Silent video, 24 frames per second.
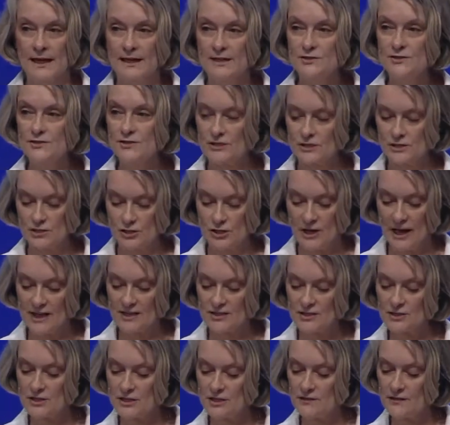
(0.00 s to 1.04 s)
He
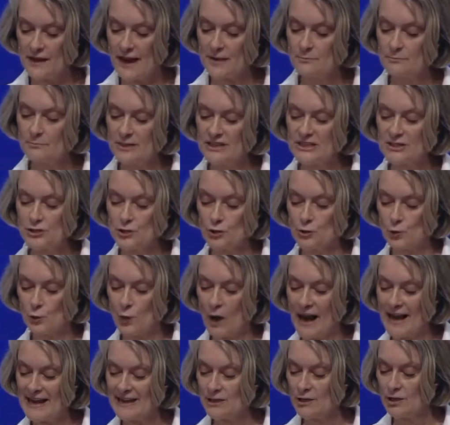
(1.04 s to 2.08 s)
suggested that
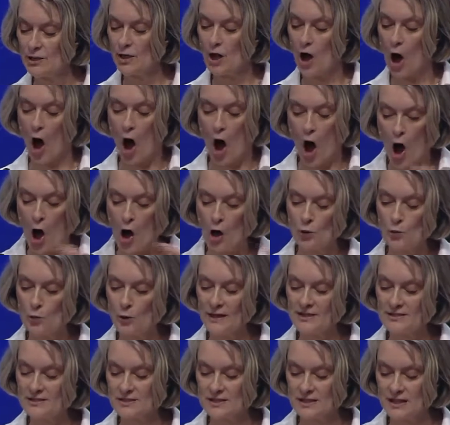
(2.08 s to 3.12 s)
betrayal
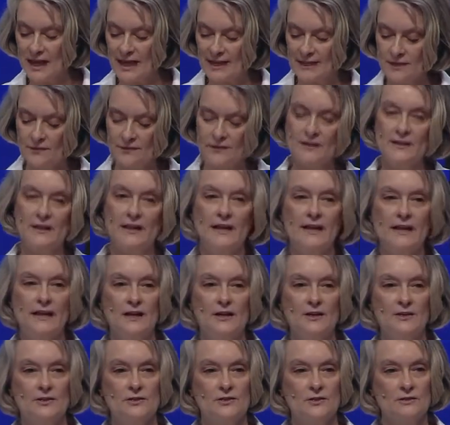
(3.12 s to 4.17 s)
always lay at the
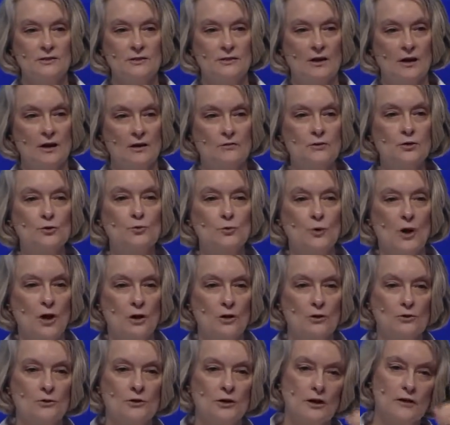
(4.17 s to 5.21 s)
end of the
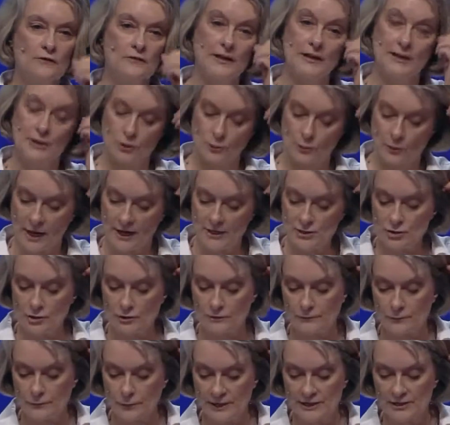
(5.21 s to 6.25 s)
road of
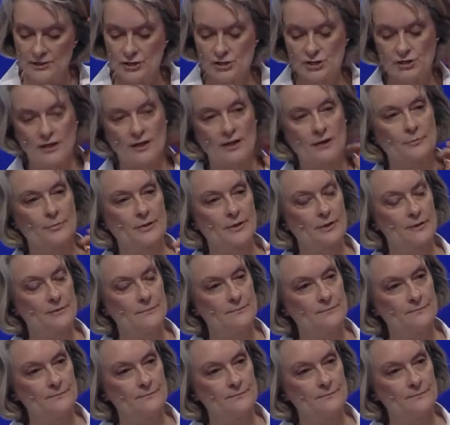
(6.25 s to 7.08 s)
interracial friendship.